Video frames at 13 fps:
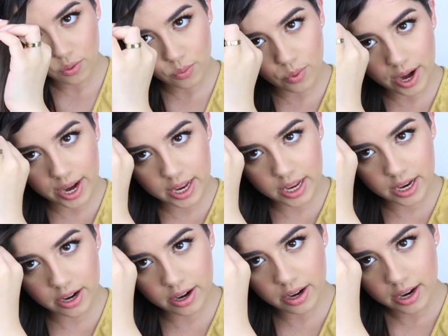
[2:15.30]
right
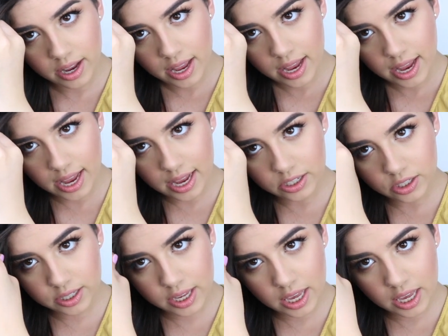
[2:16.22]
here and
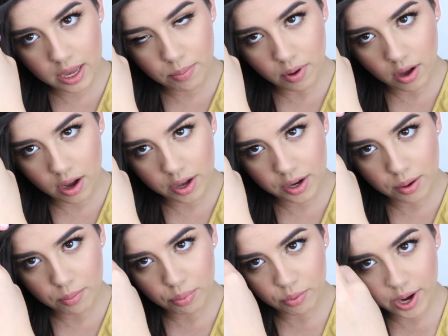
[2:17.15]
just keep on
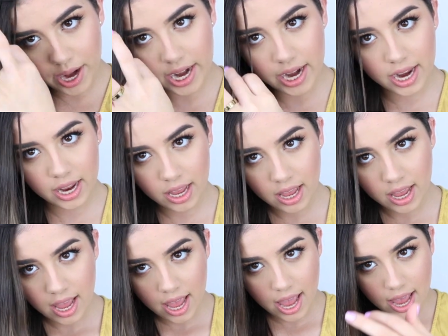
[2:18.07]
braiding
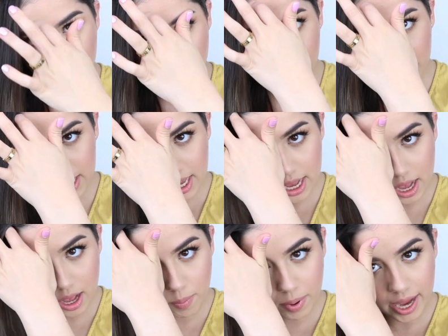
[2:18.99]
and picking
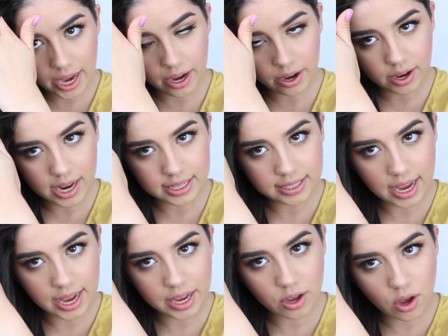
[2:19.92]
up hair as
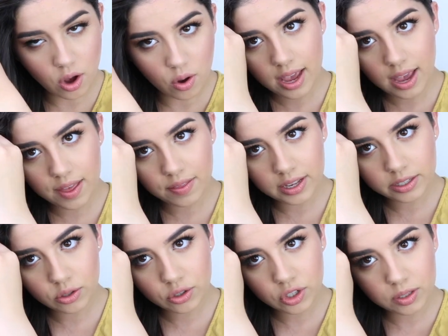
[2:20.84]
I go and
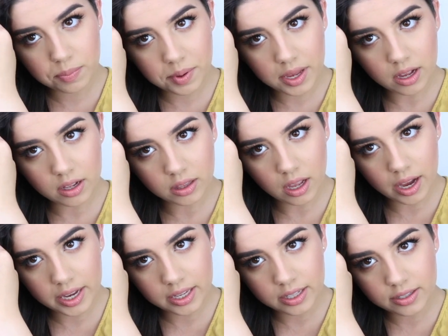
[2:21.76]
this will just be a
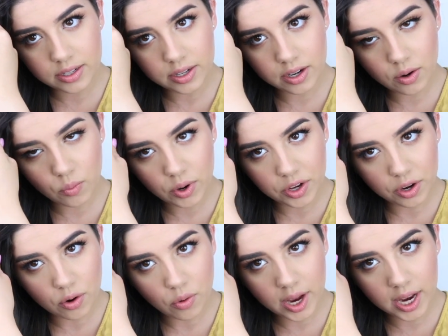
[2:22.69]
lot easier when
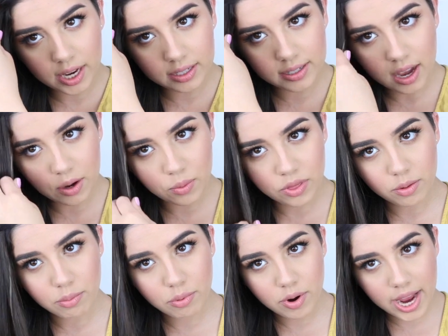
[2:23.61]
you're going down with
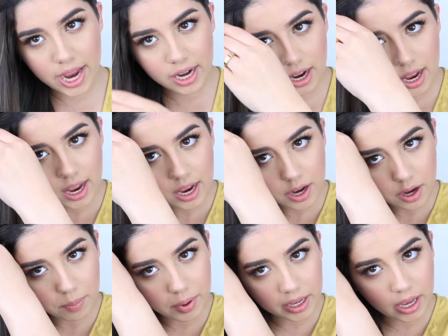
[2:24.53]
the braid
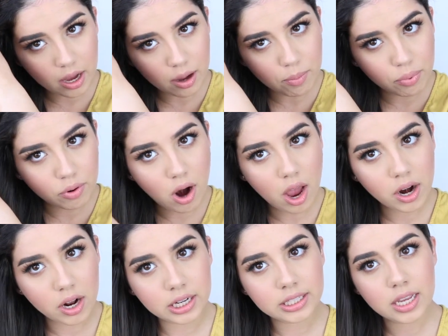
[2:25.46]
you're picking a
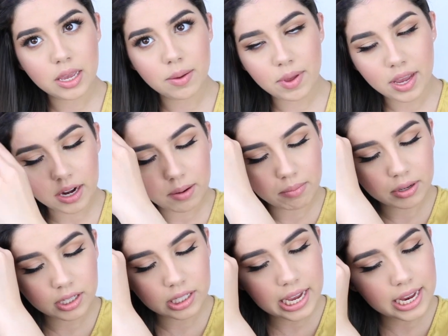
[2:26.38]
product, keeping it in
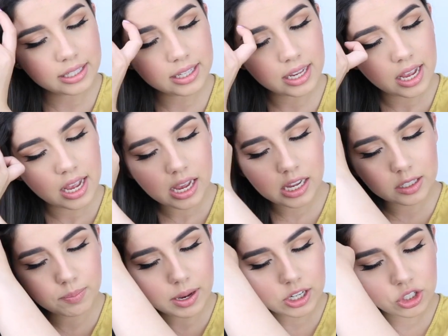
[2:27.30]
place,
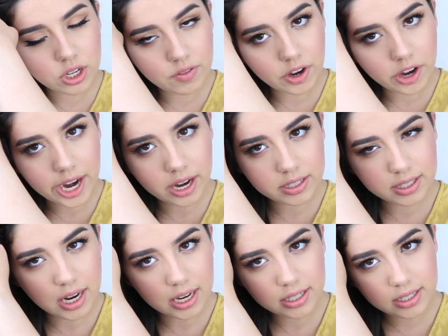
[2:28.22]
especially if your hair is
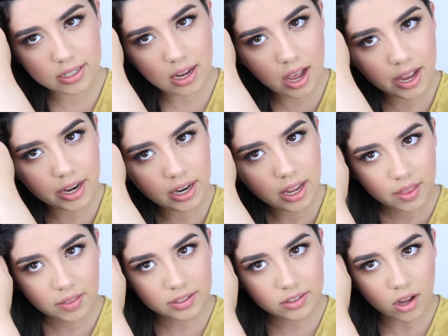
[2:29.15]
not done.
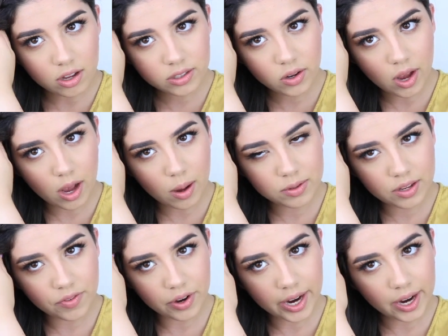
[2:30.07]
This also helps
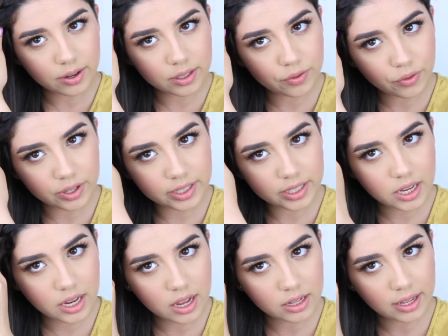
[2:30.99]
if your hair is
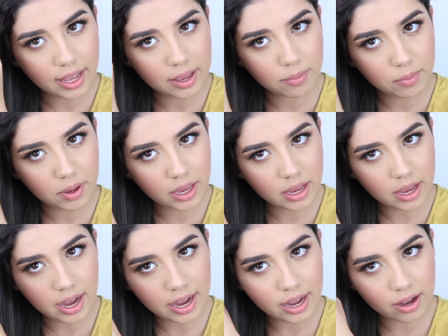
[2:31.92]
frizzy. Like me,
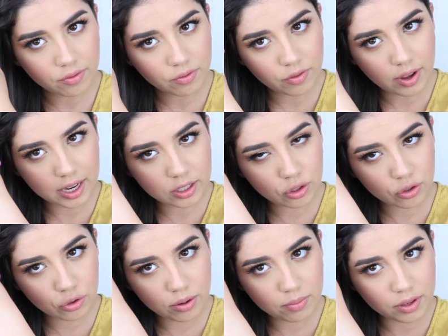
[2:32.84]
I have
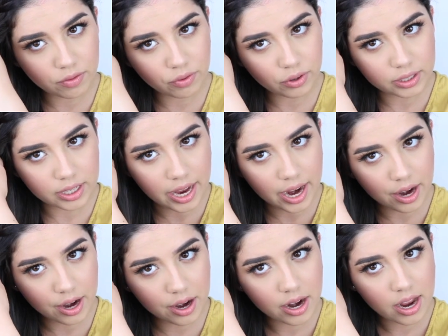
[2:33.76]
extremely frizzy
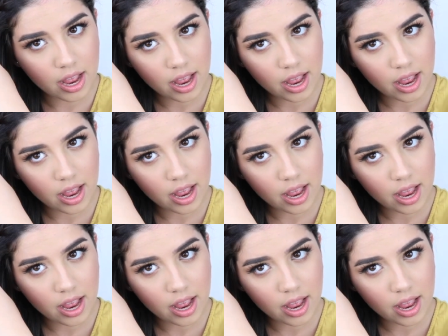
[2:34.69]
hair